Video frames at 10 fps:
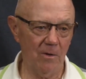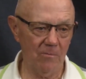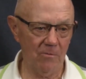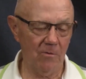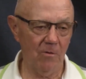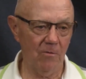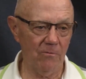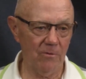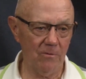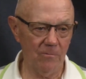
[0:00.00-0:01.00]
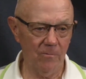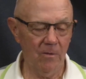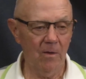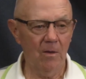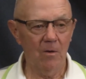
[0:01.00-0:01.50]
having a coffee,
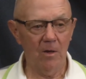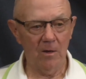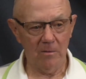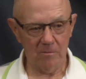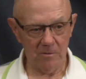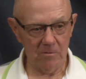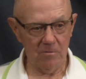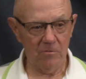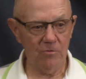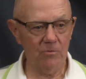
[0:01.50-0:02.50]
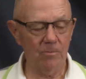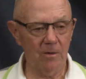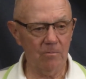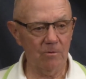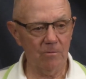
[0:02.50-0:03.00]
and getting their
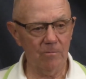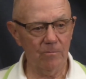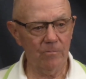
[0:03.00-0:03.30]
newspaper.